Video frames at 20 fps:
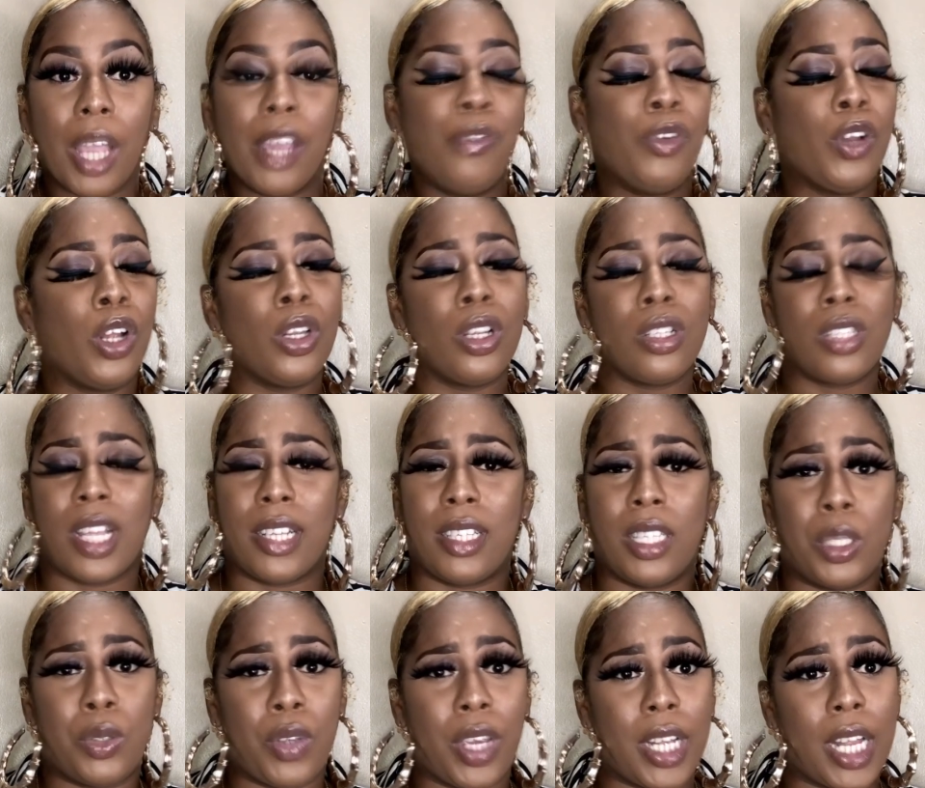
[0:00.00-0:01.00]
If you're not
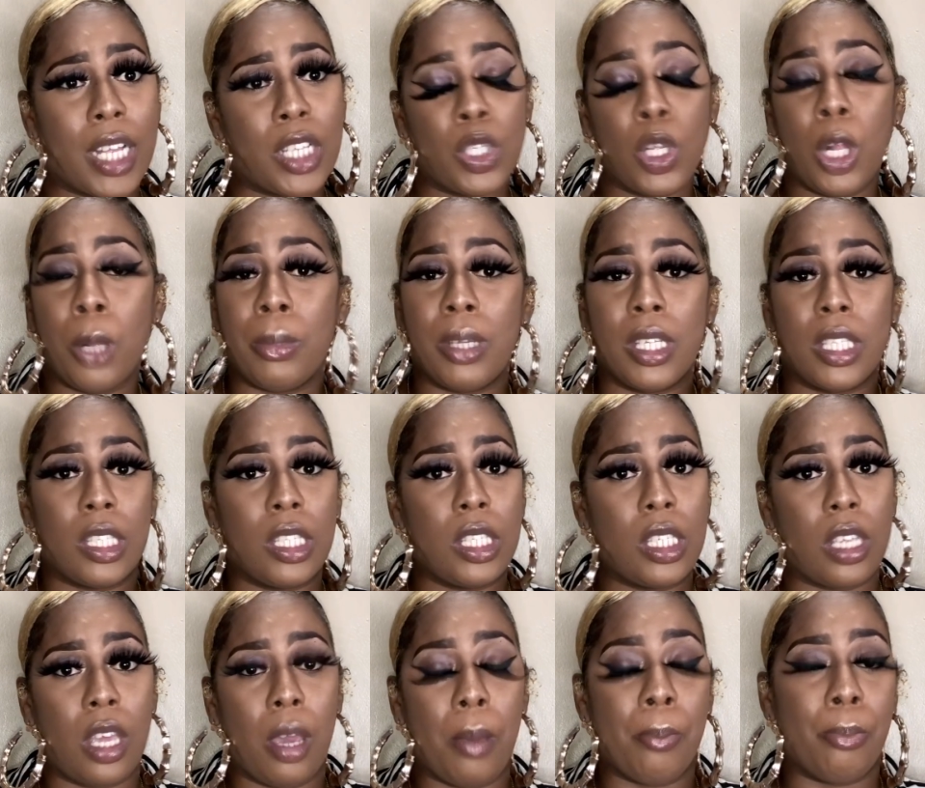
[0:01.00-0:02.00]
satisfied, that's your
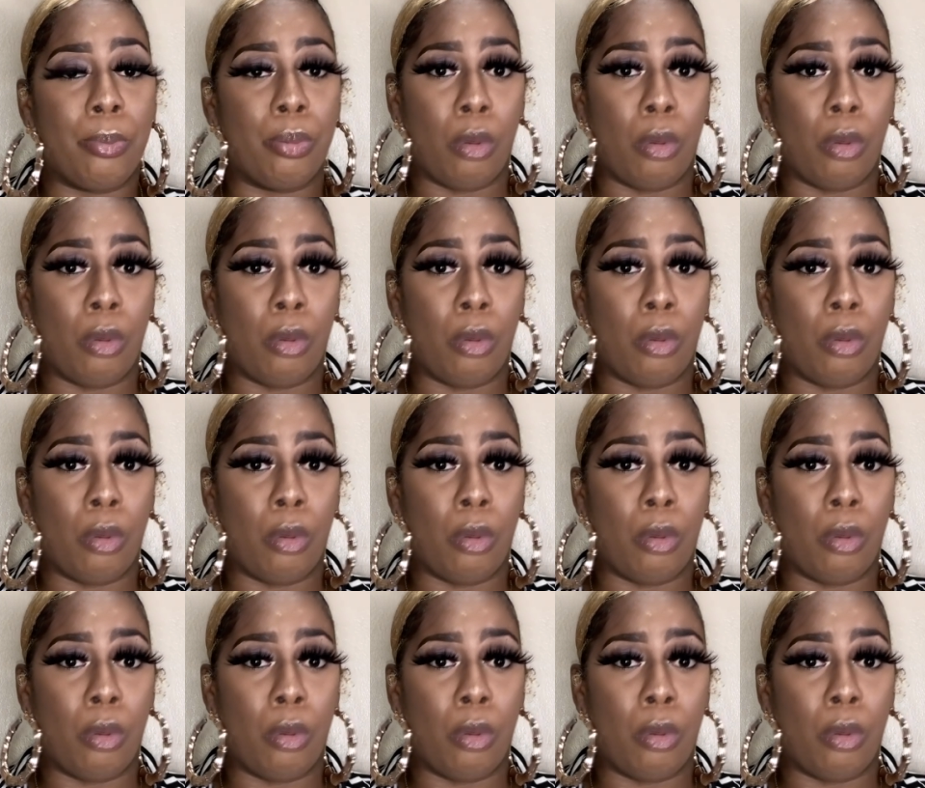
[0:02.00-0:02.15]
business, eh?